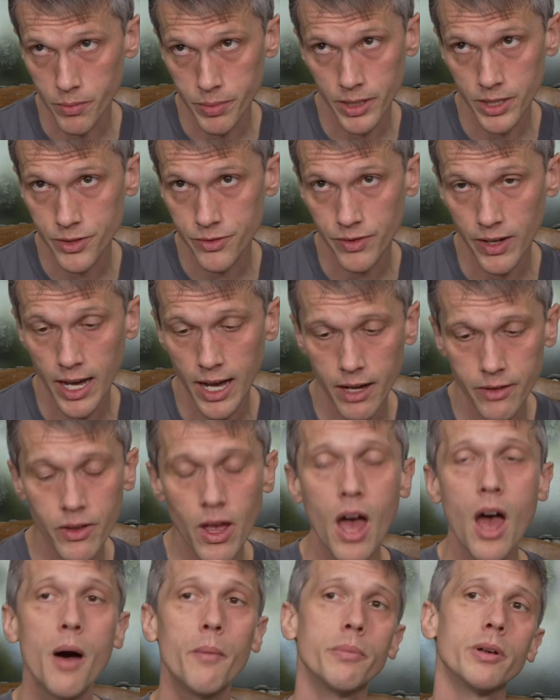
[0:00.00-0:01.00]
+5,
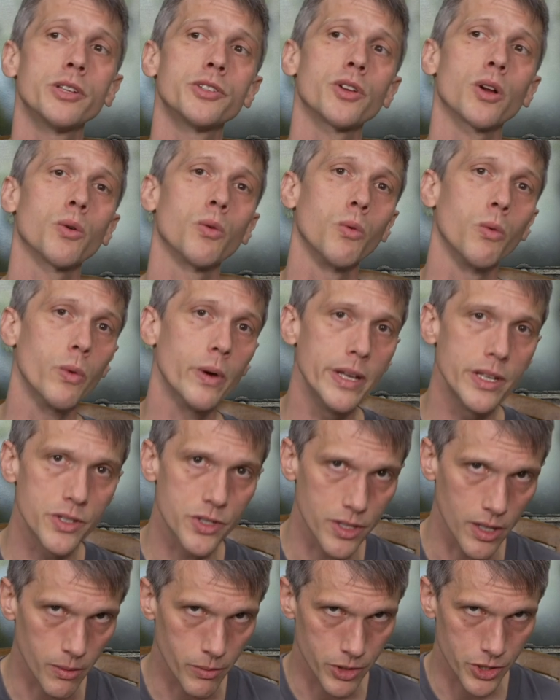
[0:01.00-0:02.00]
plus our
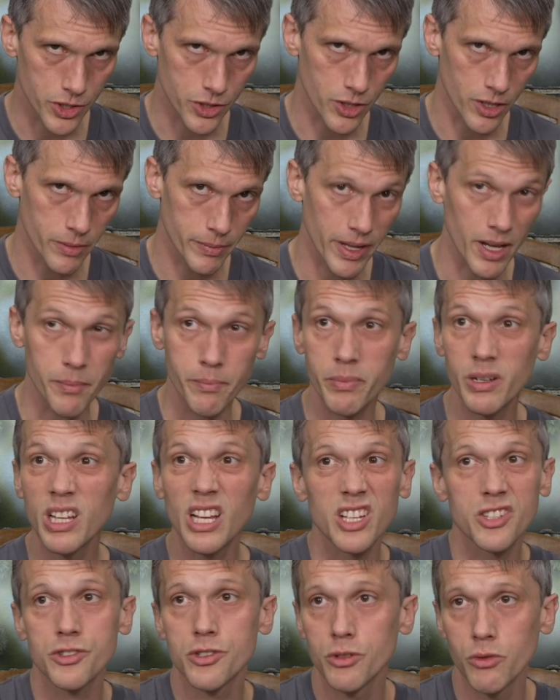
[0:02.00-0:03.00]
wisdom, which is going to be a
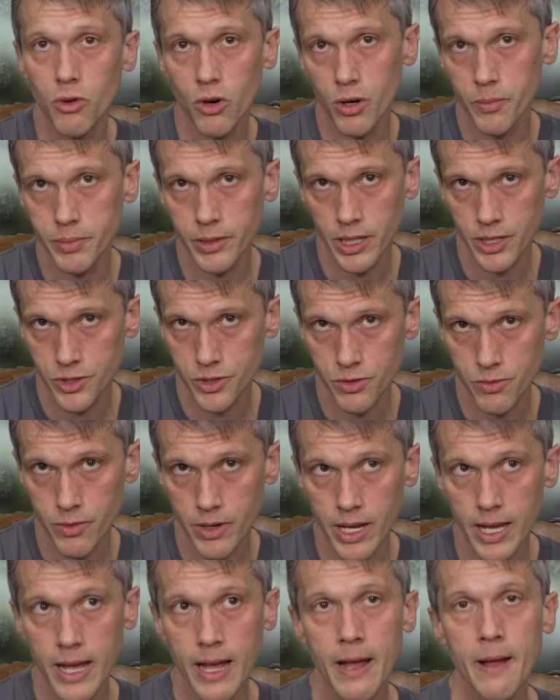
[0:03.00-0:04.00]
+2 or a
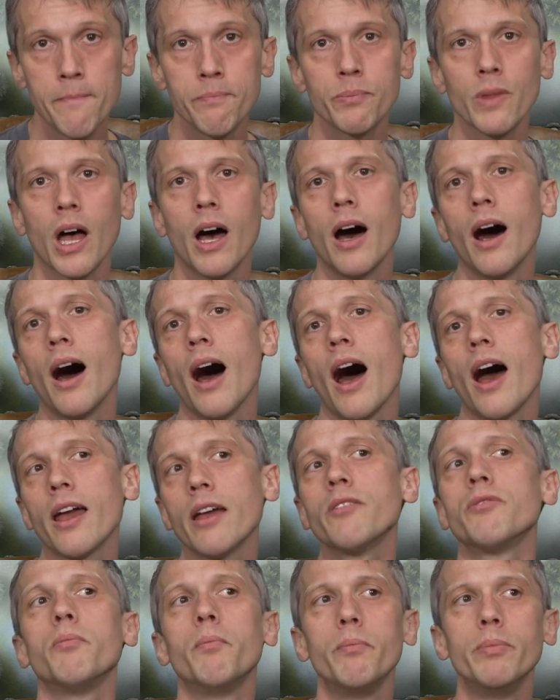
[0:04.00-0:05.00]
+3. I
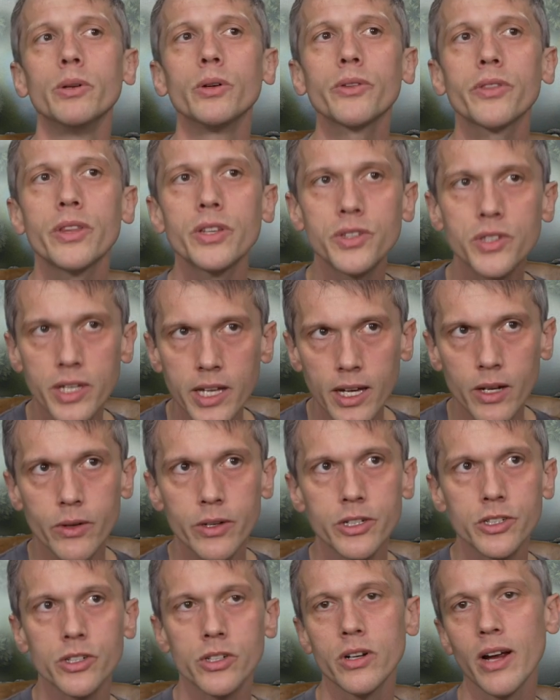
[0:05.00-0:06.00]
have built this
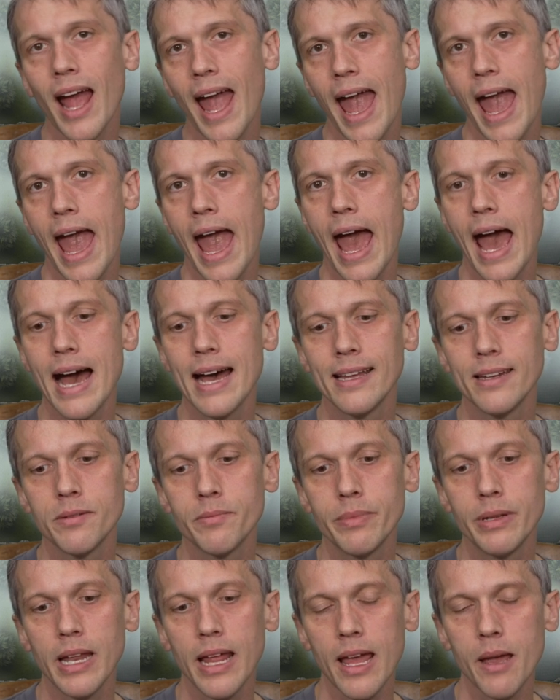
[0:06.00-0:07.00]
character
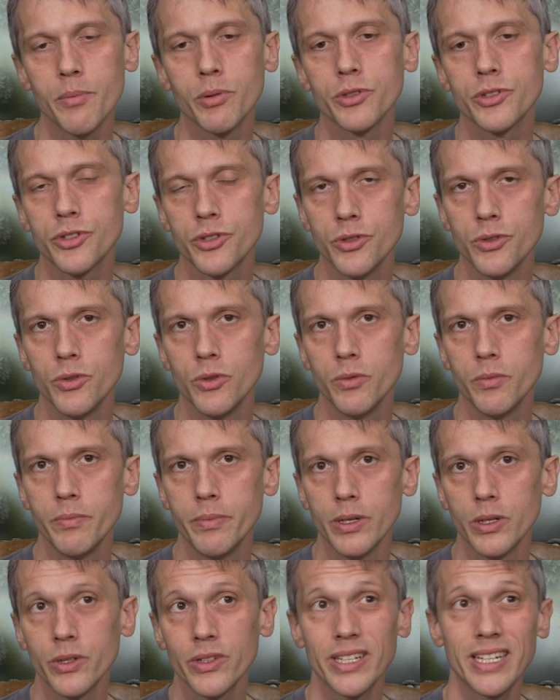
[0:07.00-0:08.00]
and been able to
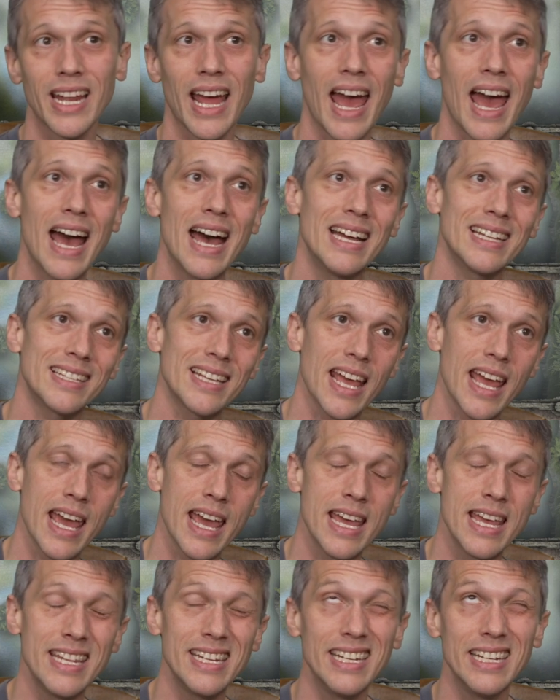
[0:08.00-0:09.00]
build it at
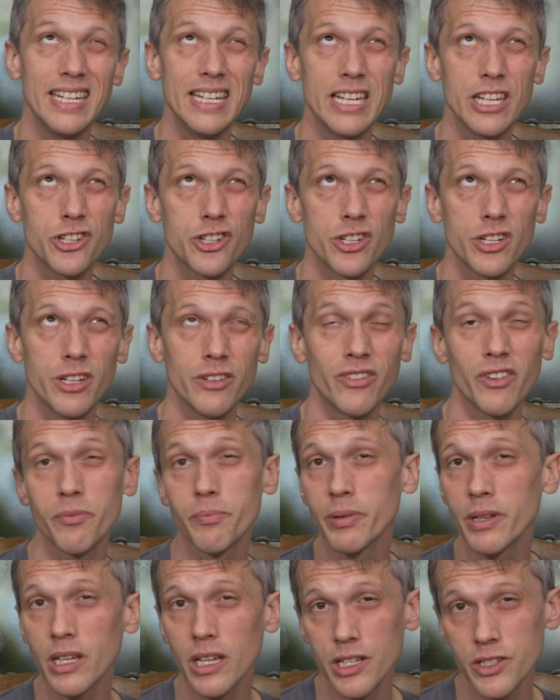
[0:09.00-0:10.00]
an initiative of
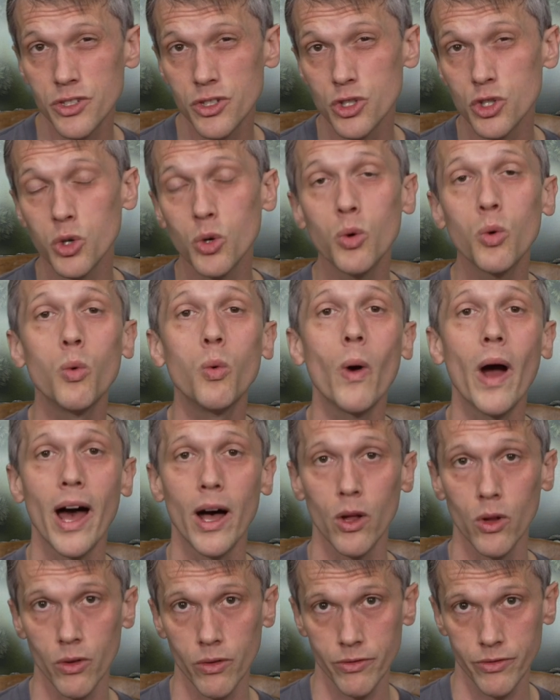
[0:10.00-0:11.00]

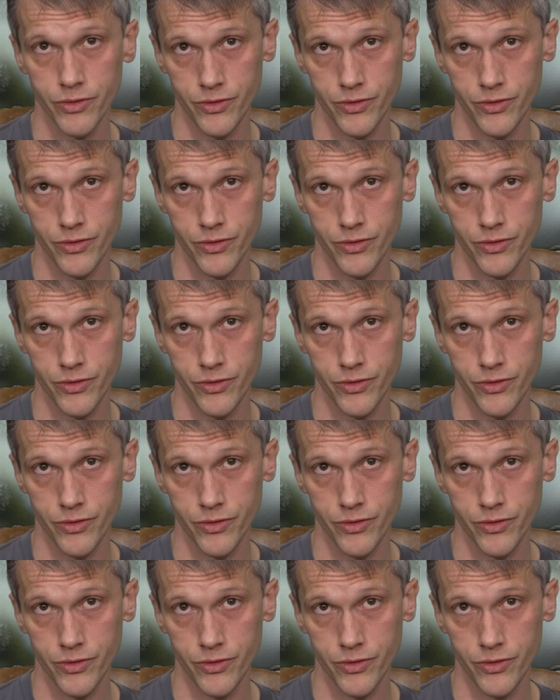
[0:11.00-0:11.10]
+12.